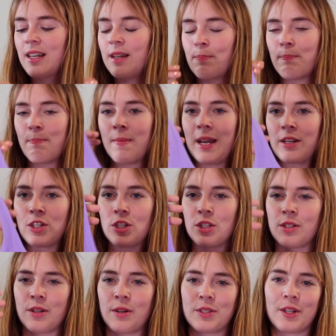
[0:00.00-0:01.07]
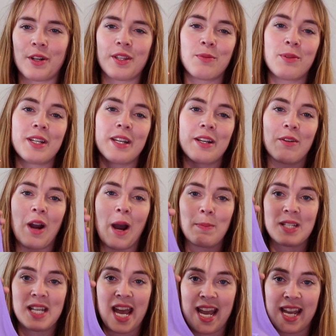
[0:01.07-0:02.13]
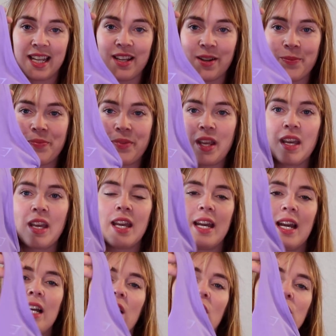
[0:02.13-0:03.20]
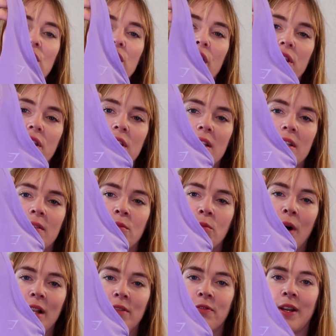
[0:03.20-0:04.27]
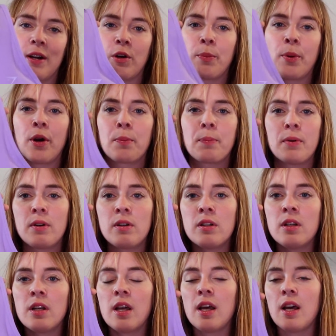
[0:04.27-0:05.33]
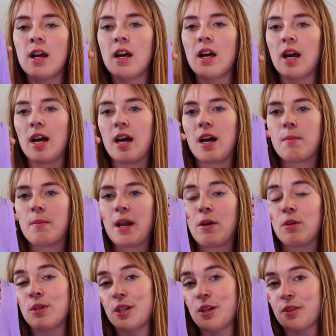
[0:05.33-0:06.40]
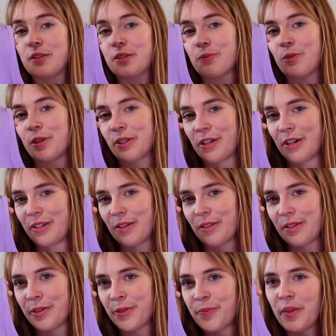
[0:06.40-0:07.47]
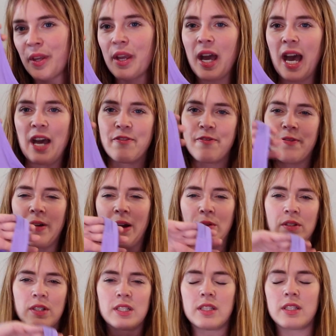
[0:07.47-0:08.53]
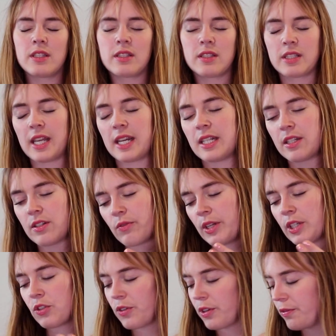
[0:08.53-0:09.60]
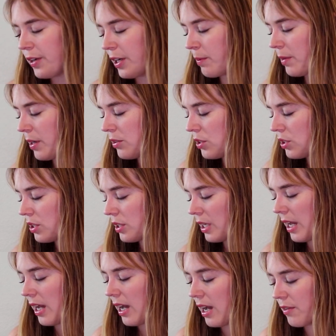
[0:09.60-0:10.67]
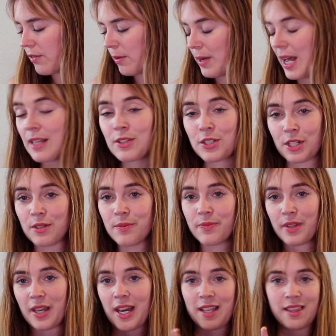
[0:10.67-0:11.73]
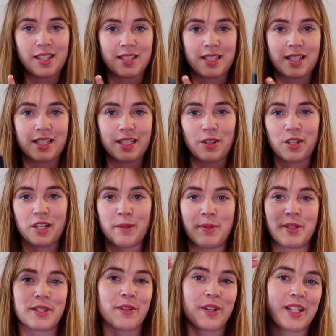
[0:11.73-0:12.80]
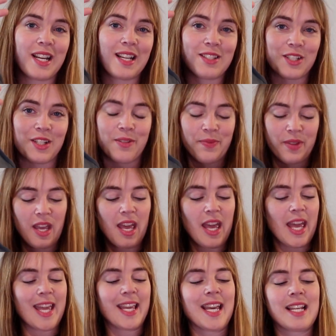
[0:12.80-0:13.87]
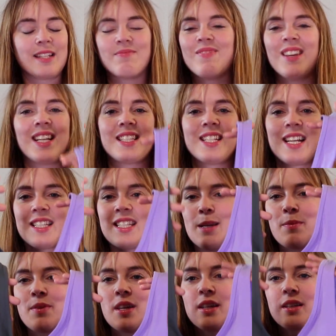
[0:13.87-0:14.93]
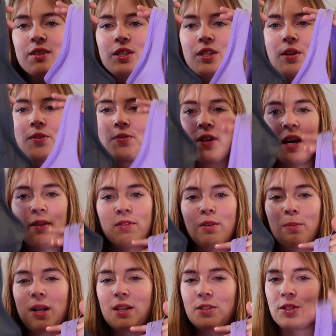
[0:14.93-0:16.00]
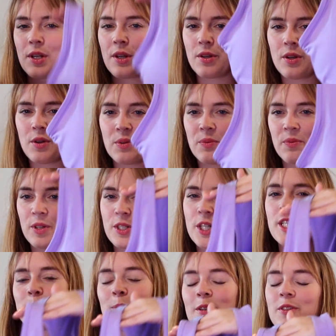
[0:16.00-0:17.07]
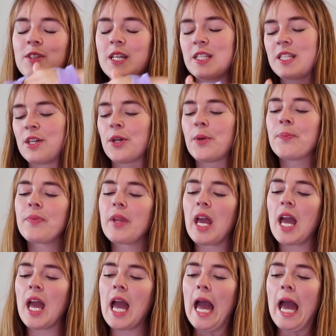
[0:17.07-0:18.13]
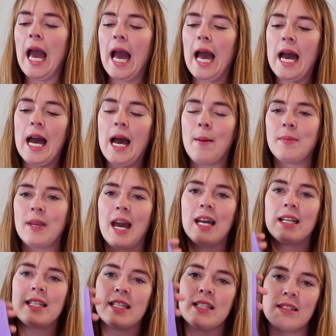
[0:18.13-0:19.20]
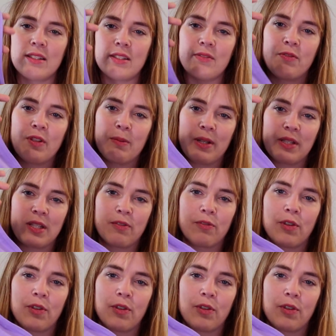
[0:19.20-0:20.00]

the Whitney crop tank. I also got this in Wildflower Purple. I only got this in one color though. I found that I didn't reach for it very much from last year. I had this in Eucalyptus Green last year. Again, exact same thing. So if you have it from last year, you know what to expect this year. Yeah, I didn't feel myself